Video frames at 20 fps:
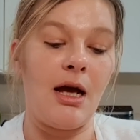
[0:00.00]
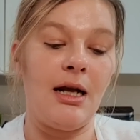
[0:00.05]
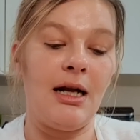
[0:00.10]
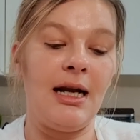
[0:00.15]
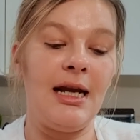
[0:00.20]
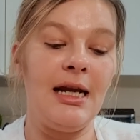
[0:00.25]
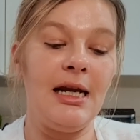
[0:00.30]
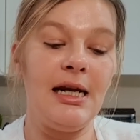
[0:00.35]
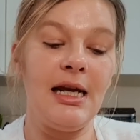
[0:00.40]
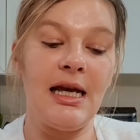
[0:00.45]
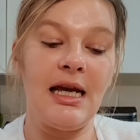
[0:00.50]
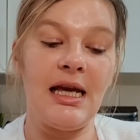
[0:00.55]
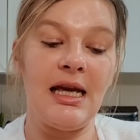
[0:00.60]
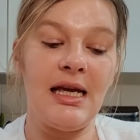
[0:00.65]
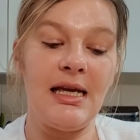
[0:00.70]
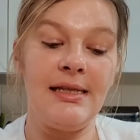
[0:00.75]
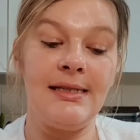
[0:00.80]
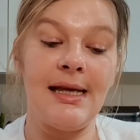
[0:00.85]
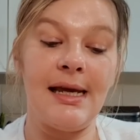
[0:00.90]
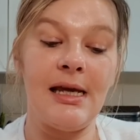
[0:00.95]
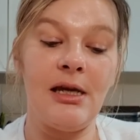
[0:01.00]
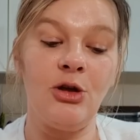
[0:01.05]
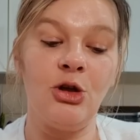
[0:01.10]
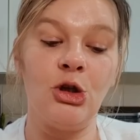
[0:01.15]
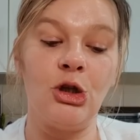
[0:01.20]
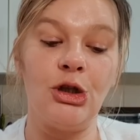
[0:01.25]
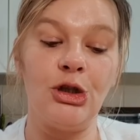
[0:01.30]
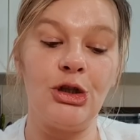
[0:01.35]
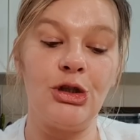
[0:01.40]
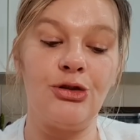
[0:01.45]
Clean, easy,
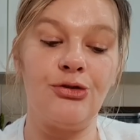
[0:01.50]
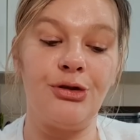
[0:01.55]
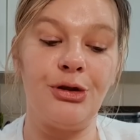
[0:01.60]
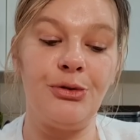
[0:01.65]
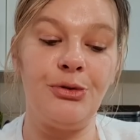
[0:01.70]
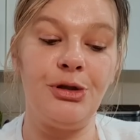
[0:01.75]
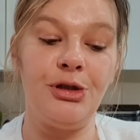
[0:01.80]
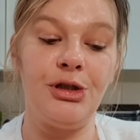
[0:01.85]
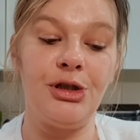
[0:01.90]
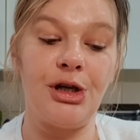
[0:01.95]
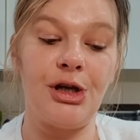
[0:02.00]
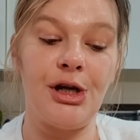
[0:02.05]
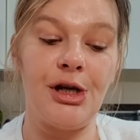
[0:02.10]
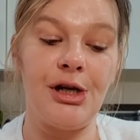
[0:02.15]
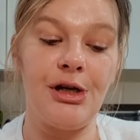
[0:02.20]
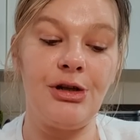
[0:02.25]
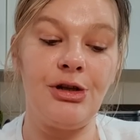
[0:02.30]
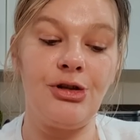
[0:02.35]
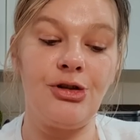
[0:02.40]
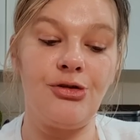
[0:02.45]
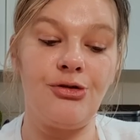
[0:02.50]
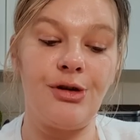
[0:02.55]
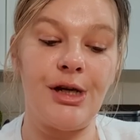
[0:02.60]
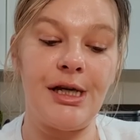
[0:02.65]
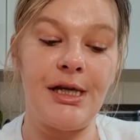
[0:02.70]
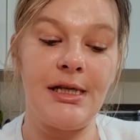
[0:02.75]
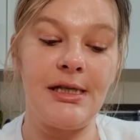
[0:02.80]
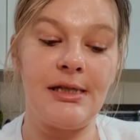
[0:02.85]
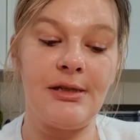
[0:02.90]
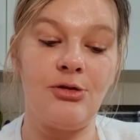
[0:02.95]
cuts through dirt,
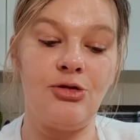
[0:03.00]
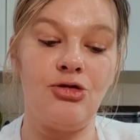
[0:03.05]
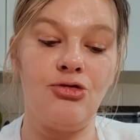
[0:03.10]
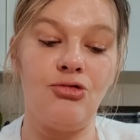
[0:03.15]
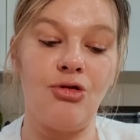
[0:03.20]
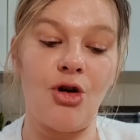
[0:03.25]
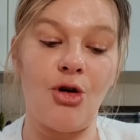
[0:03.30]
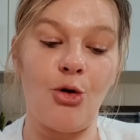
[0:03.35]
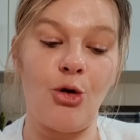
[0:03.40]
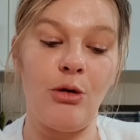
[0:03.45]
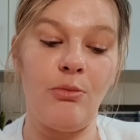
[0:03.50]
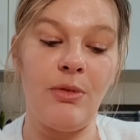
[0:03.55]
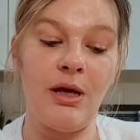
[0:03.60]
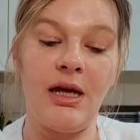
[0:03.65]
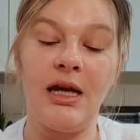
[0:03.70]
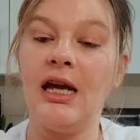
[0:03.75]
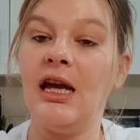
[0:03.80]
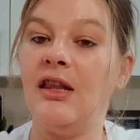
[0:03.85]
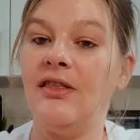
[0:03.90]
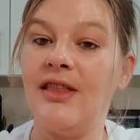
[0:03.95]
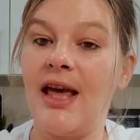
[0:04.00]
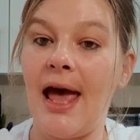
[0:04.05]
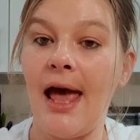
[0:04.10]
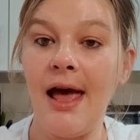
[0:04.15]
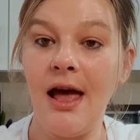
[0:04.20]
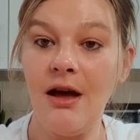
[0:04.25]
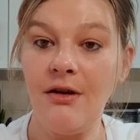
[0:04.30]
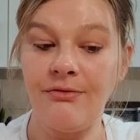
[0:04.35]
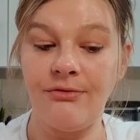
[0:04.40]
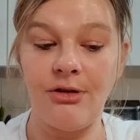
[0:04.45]
grease, grime in the
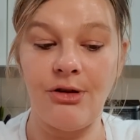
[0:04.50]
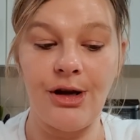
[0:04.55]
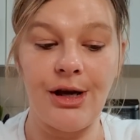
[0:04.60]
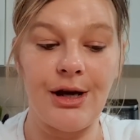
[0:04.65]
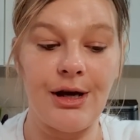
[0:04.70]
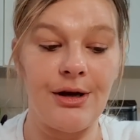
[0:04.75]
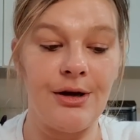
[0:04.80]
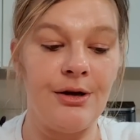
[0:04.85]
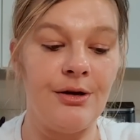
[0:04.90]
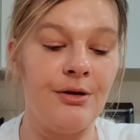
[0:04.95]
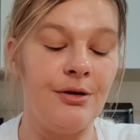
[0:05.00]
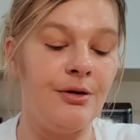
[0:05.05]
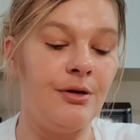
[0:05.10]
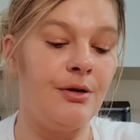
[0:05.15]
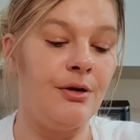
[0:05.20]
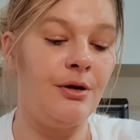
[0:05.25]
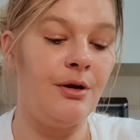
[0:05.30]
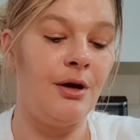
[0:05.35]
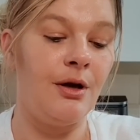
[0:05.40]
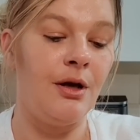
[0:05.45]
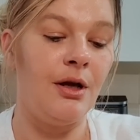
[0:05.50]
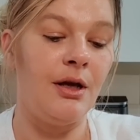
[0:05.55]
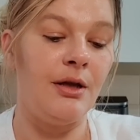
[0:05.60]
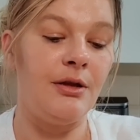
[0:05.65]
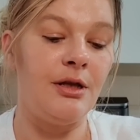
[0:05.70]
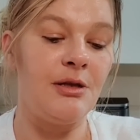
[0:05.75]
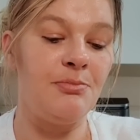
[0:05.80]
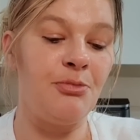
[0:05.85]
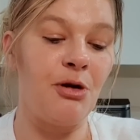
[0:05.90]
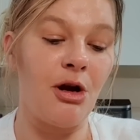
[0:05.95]
air fryer.
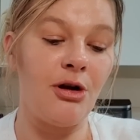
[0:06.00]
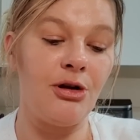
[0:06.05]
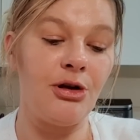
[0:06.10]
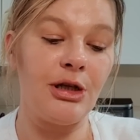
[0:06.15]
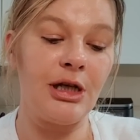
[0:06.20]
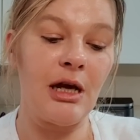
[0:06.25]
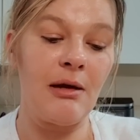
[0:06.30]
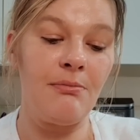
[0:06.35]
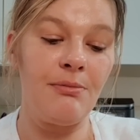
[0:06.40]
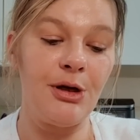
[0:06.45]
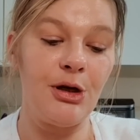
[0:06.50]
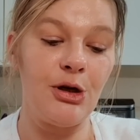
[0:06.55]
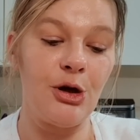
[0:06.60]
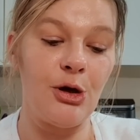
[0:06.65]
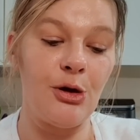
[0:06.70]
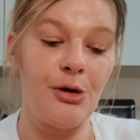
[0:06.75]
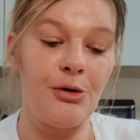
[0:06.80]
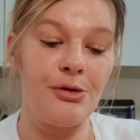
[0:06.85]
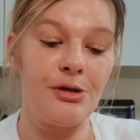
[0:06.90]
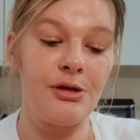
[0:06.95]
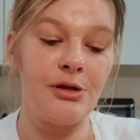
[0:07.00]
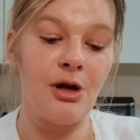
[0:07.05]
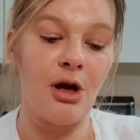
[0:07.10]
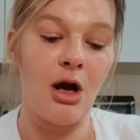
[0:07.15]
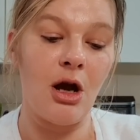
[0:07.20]
This product can be used